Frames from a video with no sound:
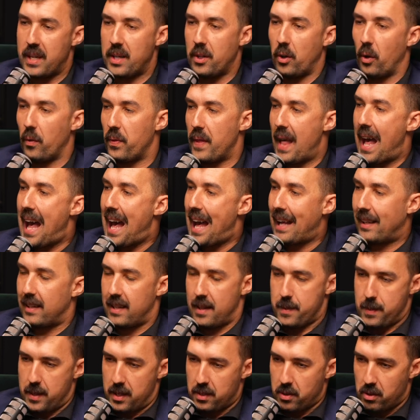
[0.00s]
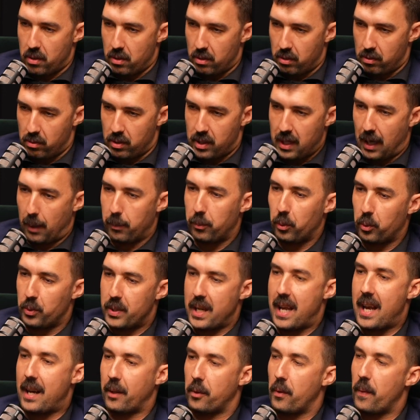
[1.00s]
in on that, and then you double
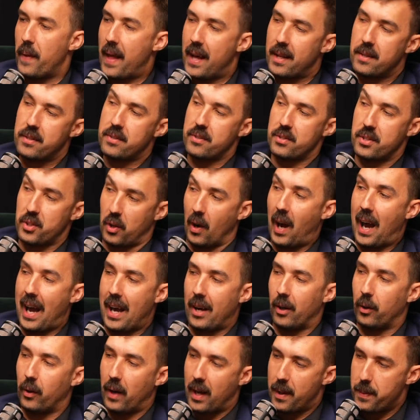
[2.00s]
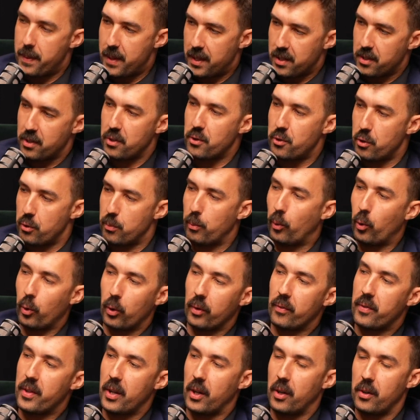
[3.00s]
down on that style, and then you do more
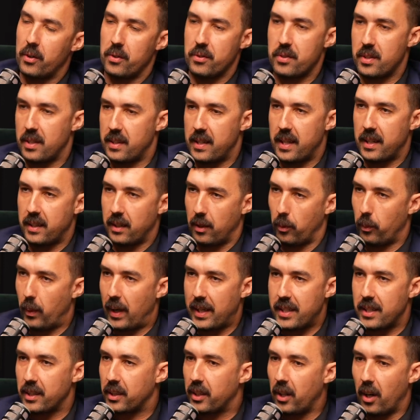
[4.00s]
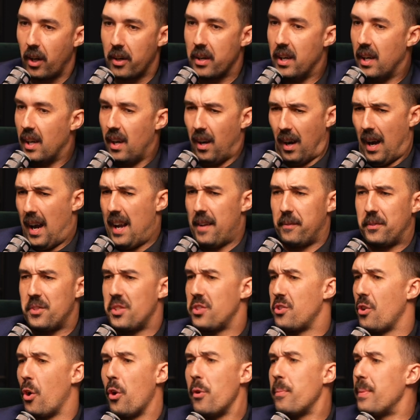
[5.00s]
of those, and then away you go. I have
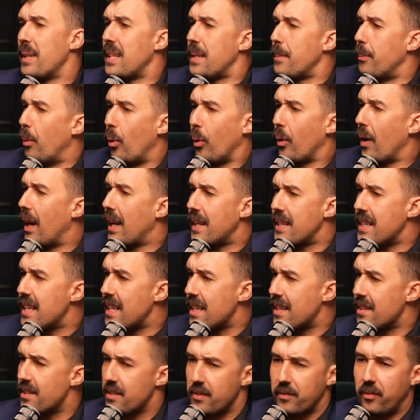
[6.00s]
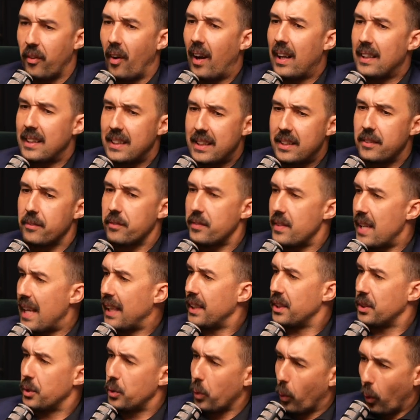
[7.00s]
so many more ideas. If I live
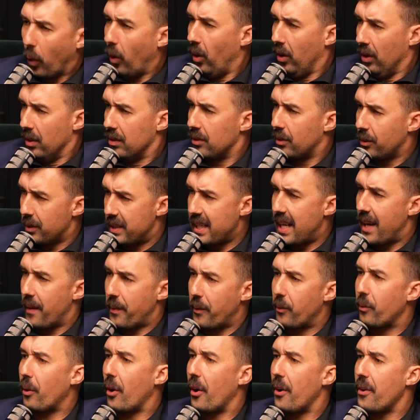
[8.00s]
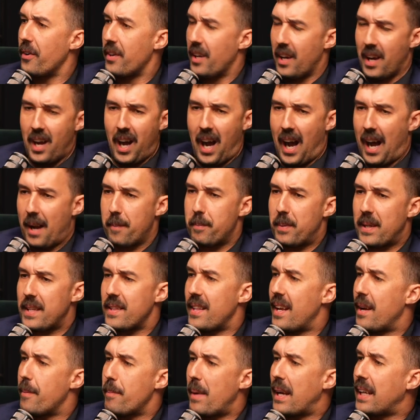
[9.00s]
next door or down the road, I'd be
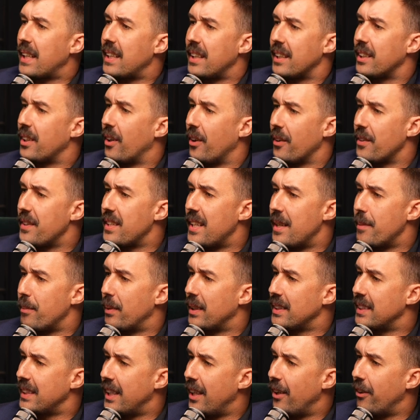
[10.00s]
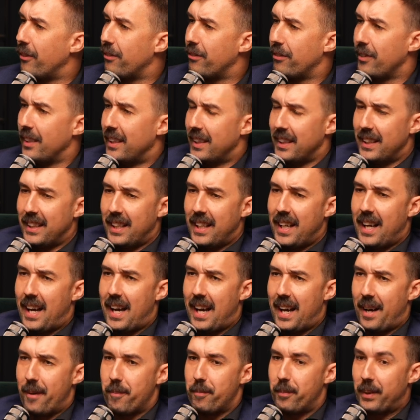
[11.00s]
there making content myself.
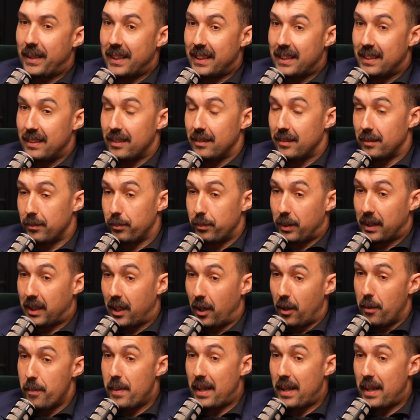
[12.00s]
Um, but but going